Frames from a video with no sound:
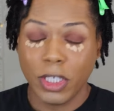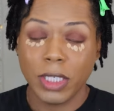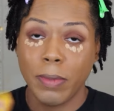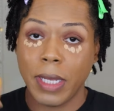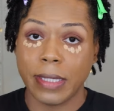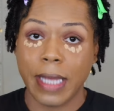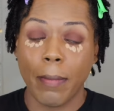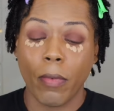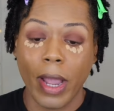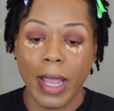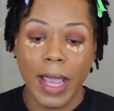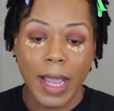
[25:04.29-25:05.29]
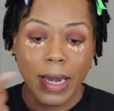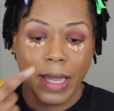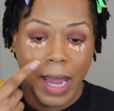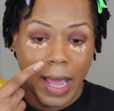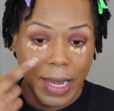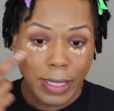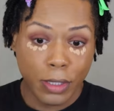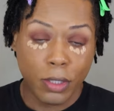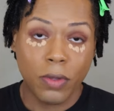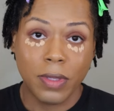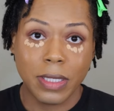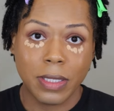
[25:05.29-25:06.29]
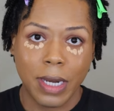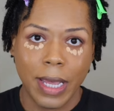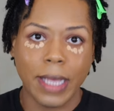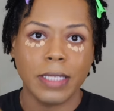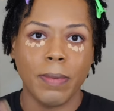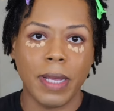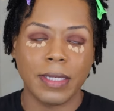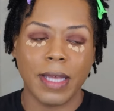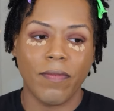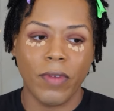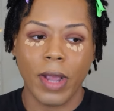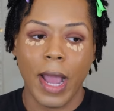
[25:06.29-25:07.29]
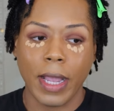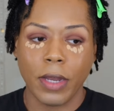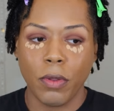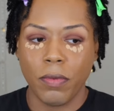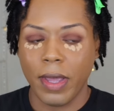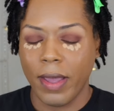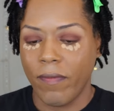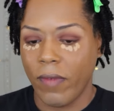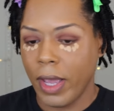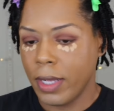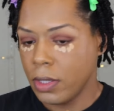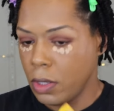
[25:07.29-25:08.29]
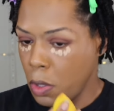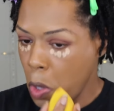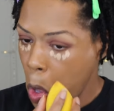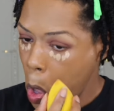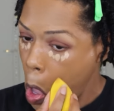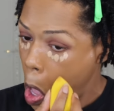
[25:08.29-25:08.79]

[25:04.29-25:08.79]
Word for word: just because I'm right-handed, I like to do this last because I figure I can do that faster.